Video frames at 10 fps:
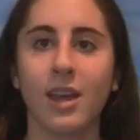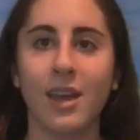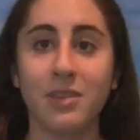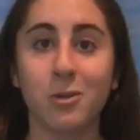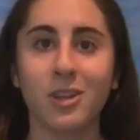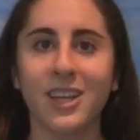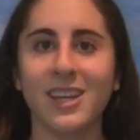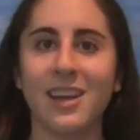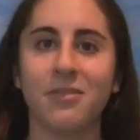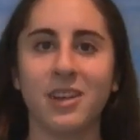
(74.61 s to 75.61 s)
If you were
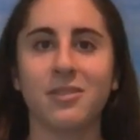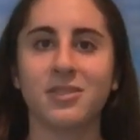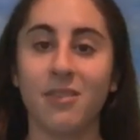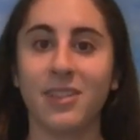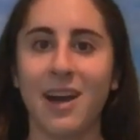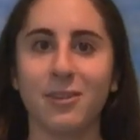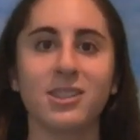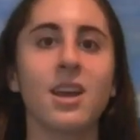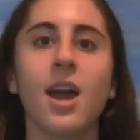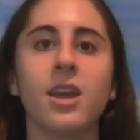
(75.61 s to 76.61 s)
looking at a field of
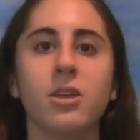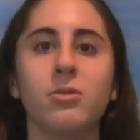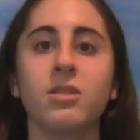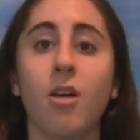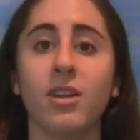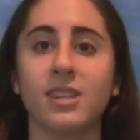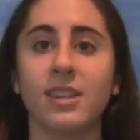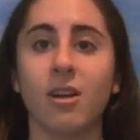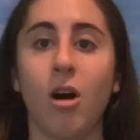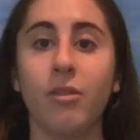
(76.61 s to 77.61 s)
sunflowers, you would notice that
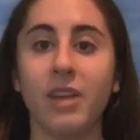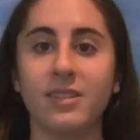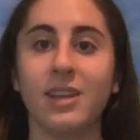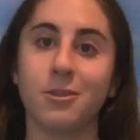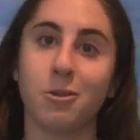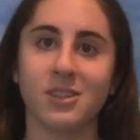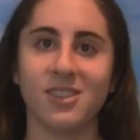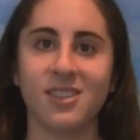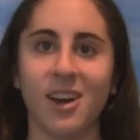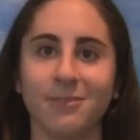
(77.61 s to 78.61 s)
they're all facing towards
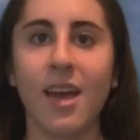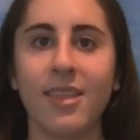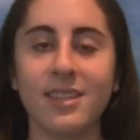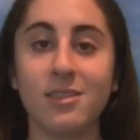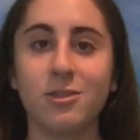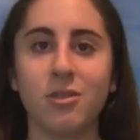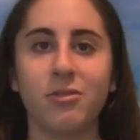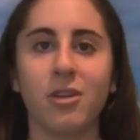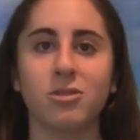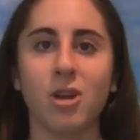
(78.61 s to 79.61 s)
the sun. This is due to
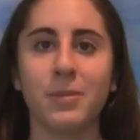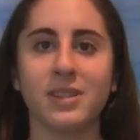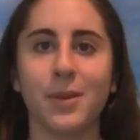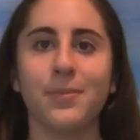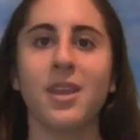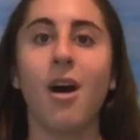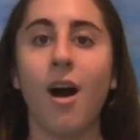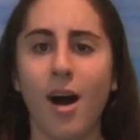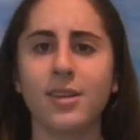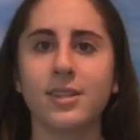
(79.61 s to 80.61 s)
phototropism.
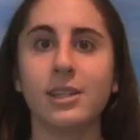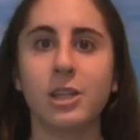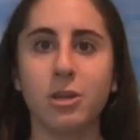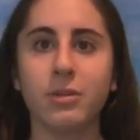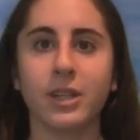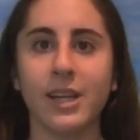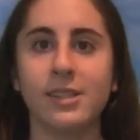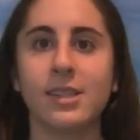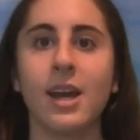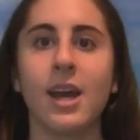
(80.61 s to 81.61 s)
Auxin
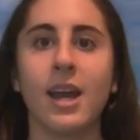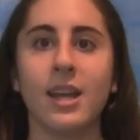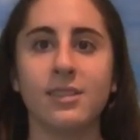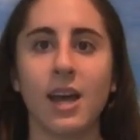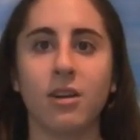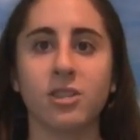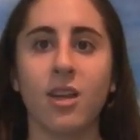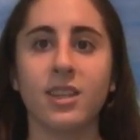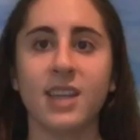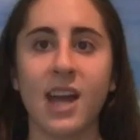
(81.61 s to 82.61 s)
accumulates in cells
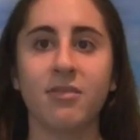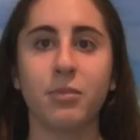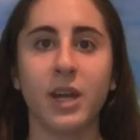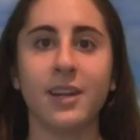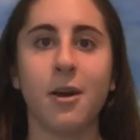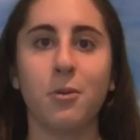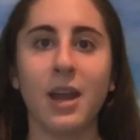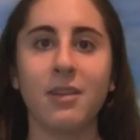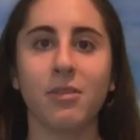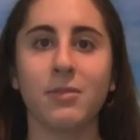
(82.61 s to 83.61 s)
on the side of the plant
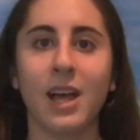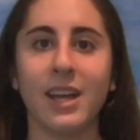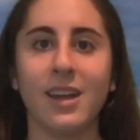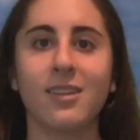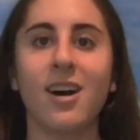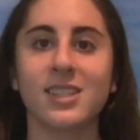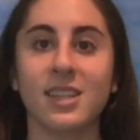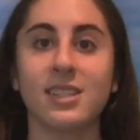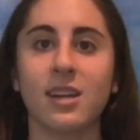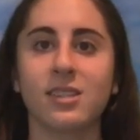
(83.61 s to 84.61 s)
away from light, causing
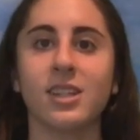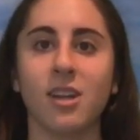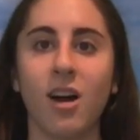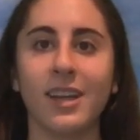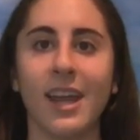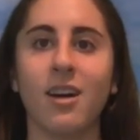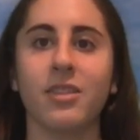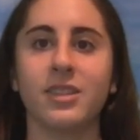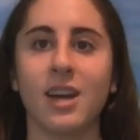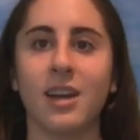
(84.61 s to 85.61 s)
the cells to elongate
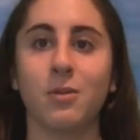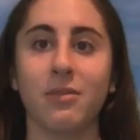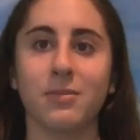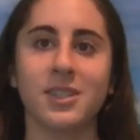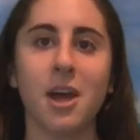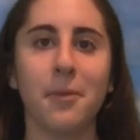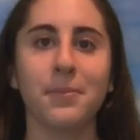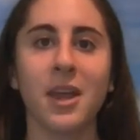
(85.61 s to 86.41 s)
on the side away from the sun.